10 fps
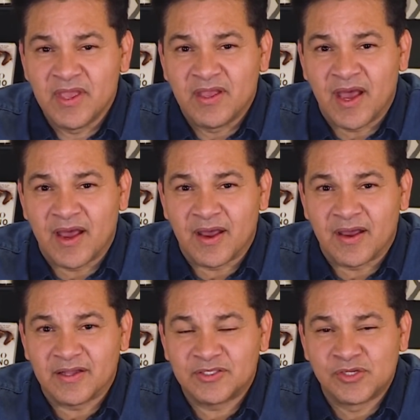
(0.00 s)

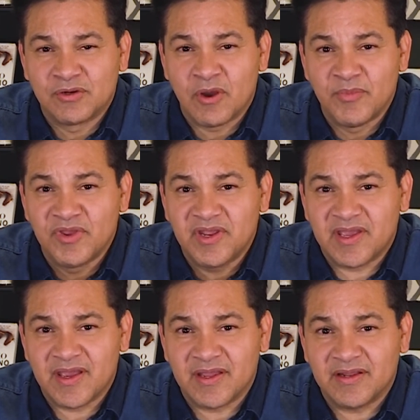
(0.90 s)
to
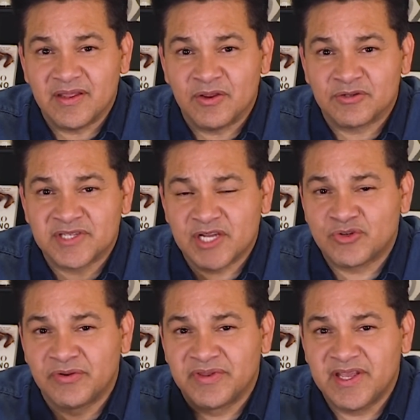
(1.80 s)
communicate your
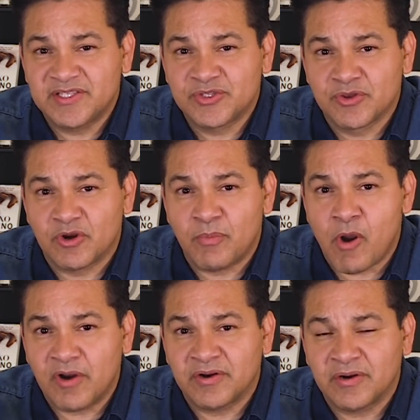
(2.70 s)
sexual needs to your
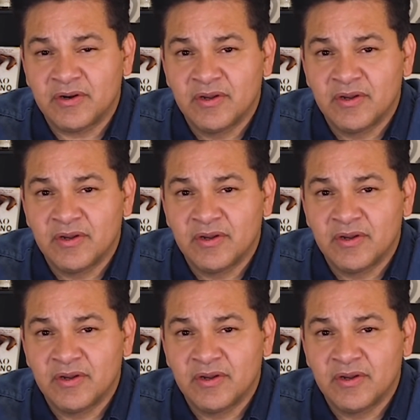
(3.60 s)
partner